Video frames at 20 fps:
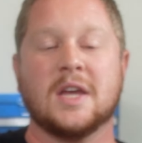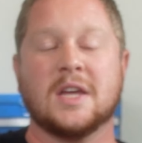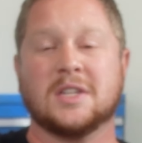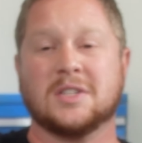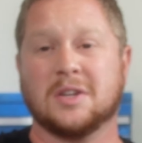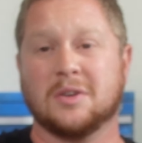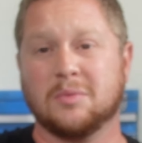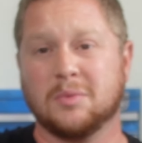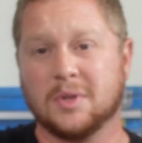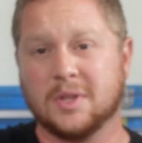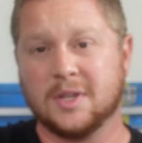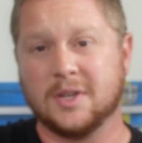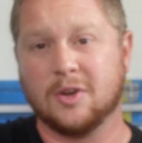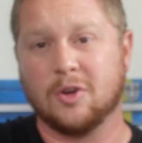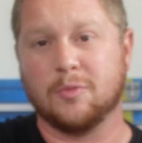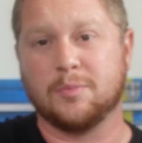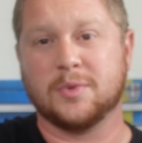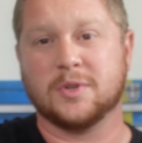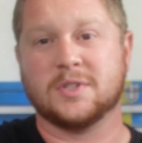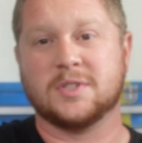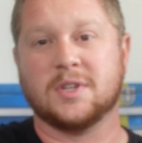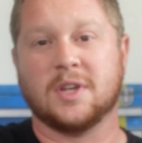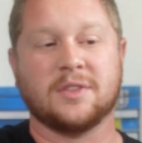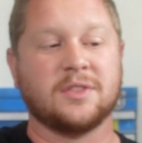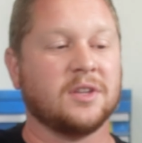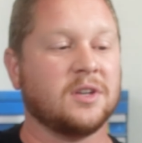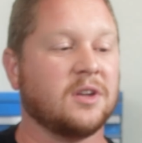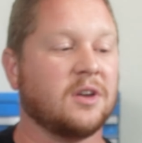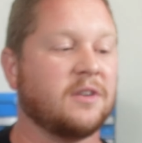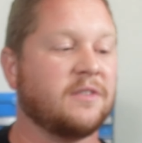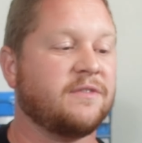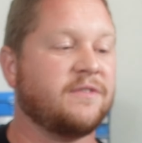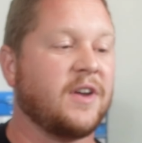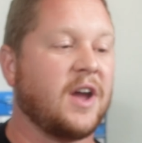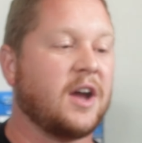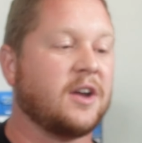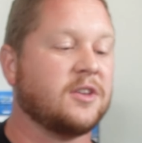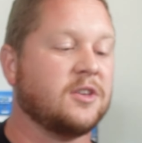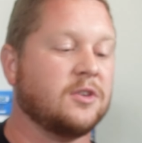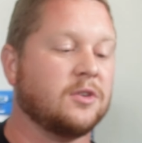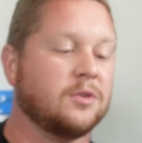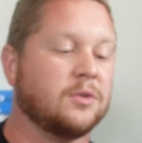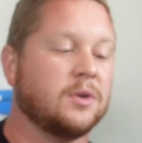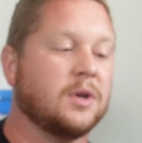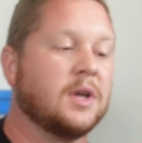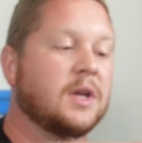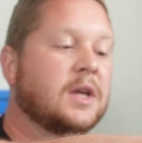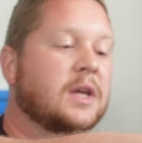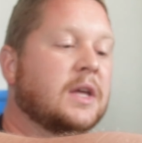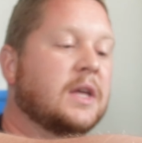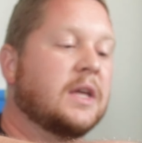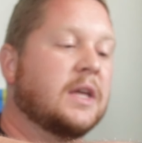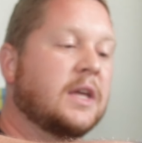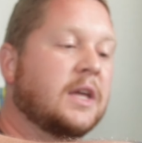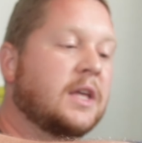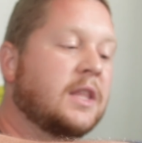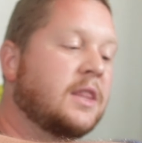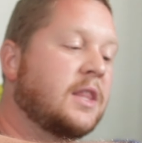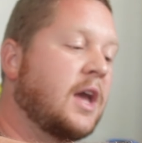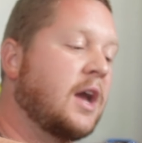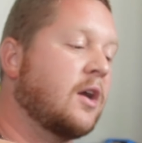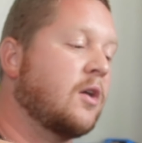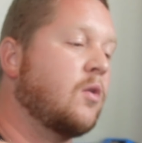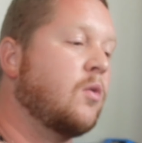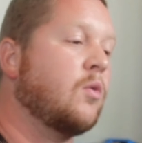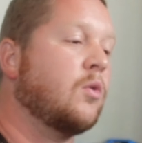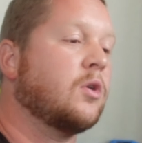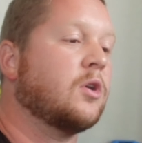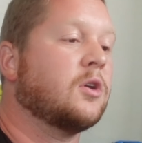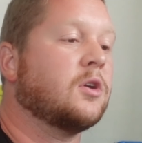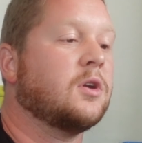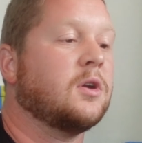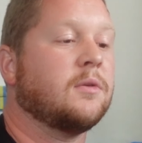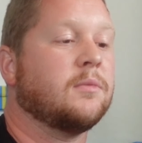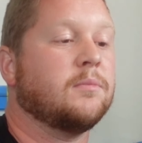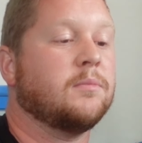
So I really hope there's nothing of value in that corner.